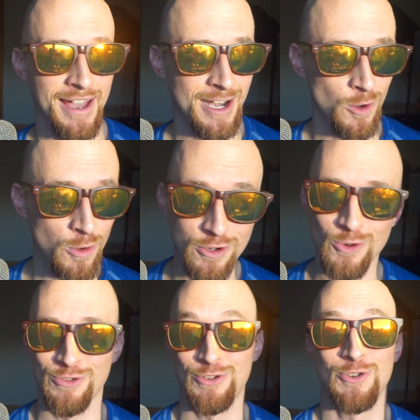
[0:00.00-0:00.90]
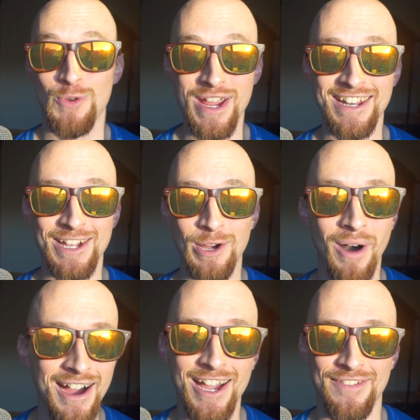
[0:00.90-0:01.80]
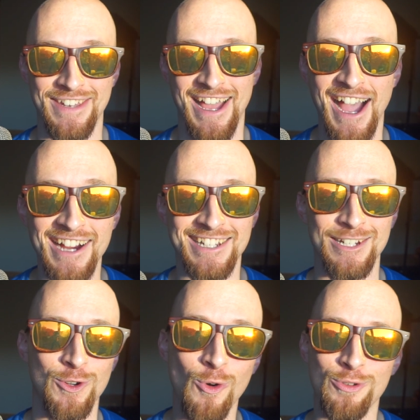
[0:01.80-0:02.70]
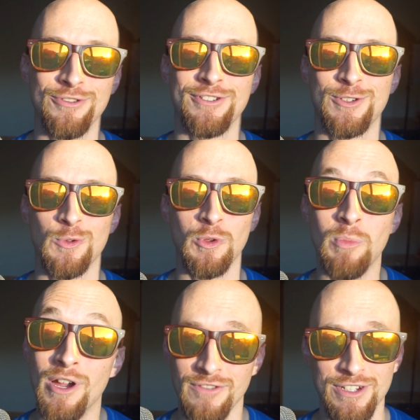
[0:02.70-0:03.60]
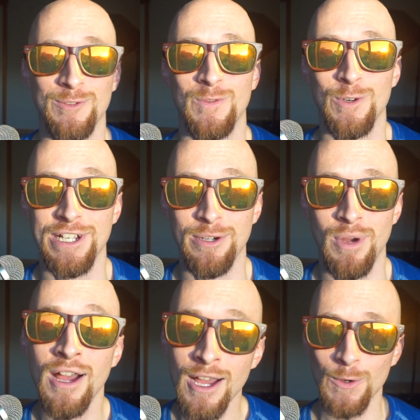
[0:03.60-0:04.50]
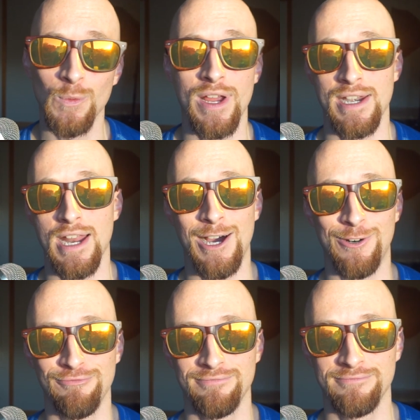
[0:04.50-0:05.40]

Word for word: And in order to create him, I have to act in accordance with my vision for him right now.